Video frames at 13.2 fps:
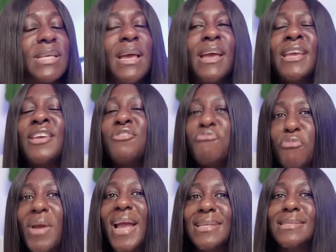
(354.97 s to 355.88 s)
He
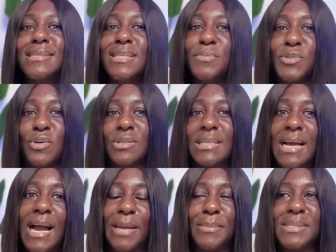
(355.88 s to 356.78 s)
rarely sleeps on time.
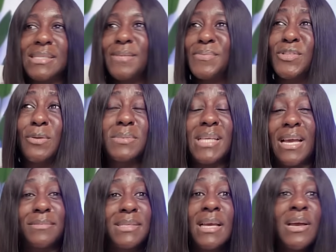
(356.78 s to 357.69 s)
He sleeps sometimes
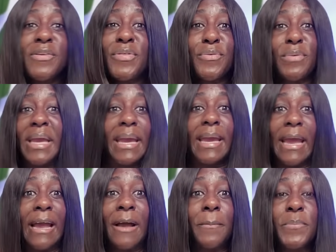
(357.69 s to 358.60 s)
3
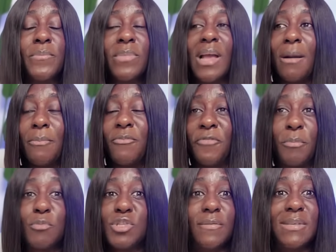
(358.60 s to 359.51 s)
a.m. And for most of
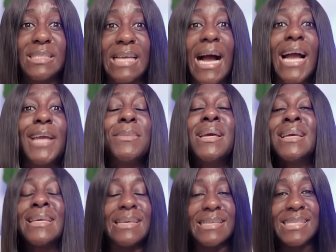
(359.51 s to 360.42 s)
the time, he
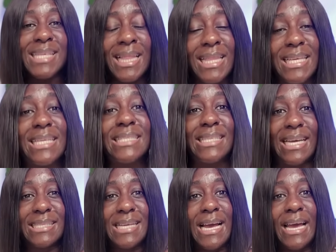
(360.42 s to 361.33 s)
is cleaning the
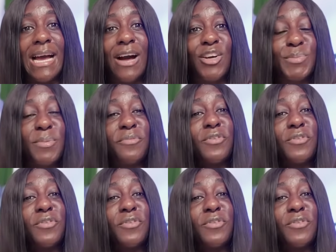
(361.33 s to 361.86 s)
entire house before the